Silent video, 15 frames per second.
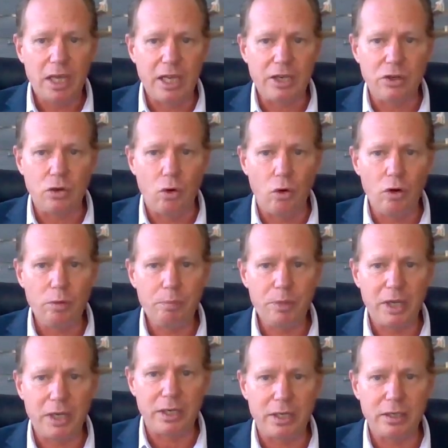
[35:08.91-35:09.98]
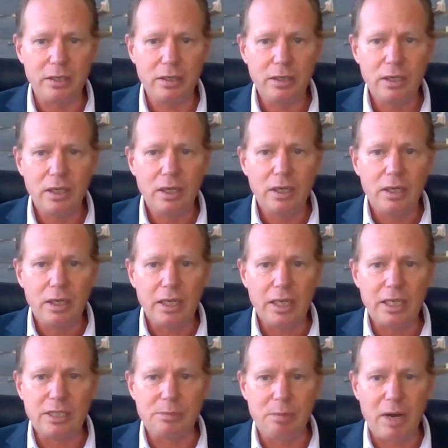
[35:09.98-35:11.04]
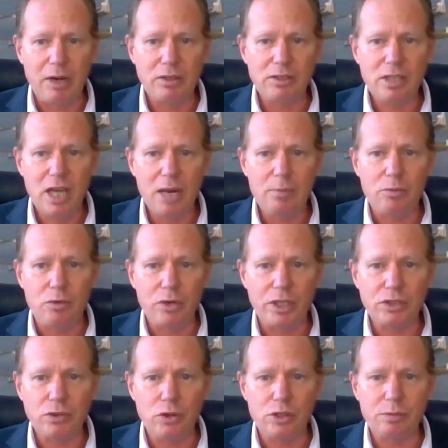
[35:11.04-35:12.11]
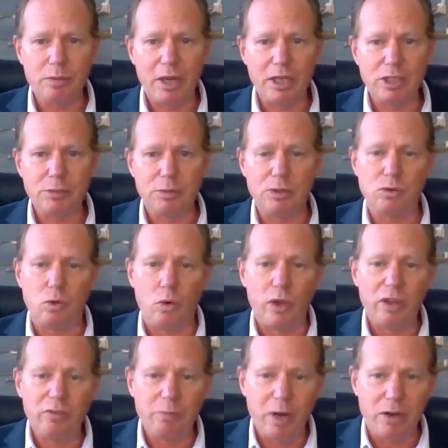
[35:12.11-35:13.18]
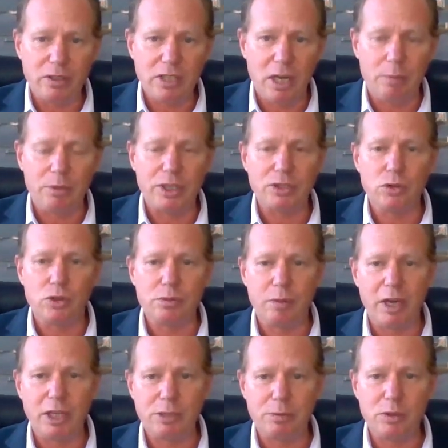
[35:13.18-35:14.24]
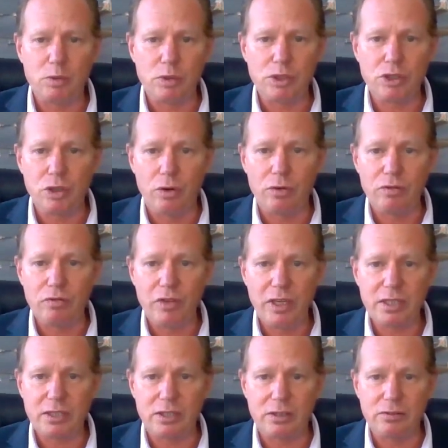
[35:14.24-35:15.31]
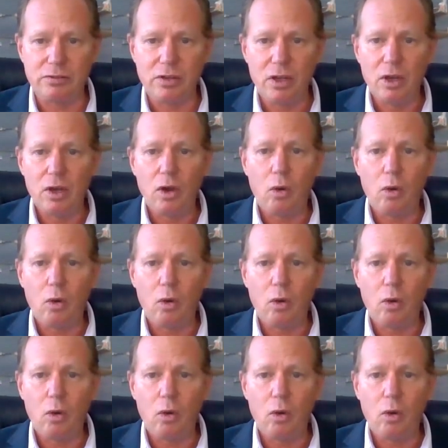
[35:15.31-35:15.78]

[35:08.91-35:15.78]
In your opinion, is maritime resource management, or if maritime resource management was so effective,